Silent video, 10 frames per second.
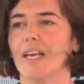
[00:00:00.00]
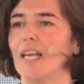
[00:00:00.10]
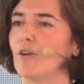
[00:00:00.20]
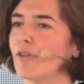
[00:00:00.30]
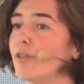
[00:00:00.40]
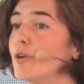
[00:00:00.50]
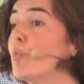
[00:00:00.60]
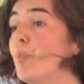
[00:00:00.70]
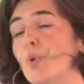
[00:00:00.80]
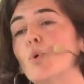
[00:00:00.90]
Now, through
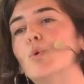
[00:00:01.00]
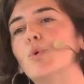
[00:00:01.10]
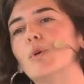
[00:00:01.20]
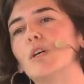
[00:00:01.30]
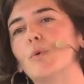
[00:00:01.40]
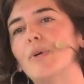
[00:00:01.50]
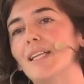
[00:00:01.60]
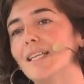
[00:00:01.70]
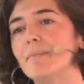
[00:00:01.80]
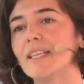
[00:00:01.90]
poo, we
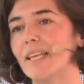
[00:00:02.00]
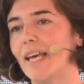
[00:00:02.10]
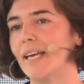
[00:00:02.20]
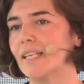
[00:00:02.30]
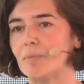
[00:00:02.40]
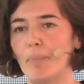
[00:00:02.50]
eliminate